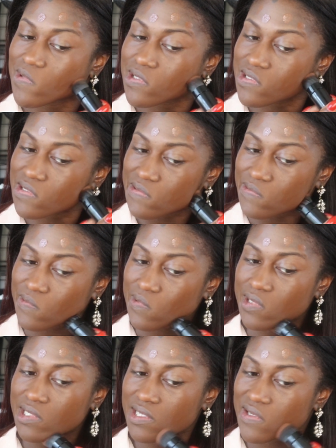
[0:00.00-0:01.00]
which is
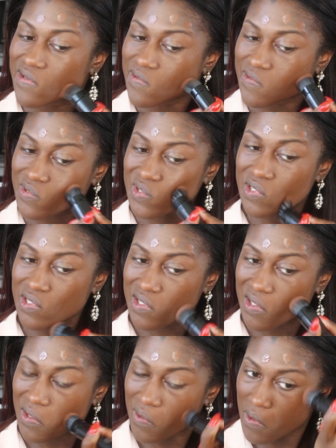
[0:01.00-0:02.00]
really cool
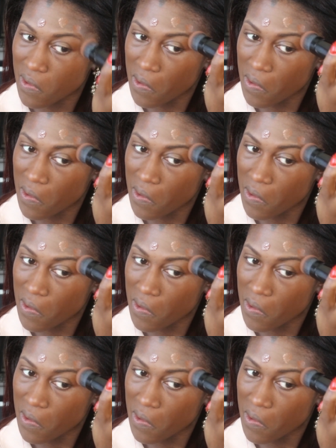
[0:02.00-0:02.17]
too.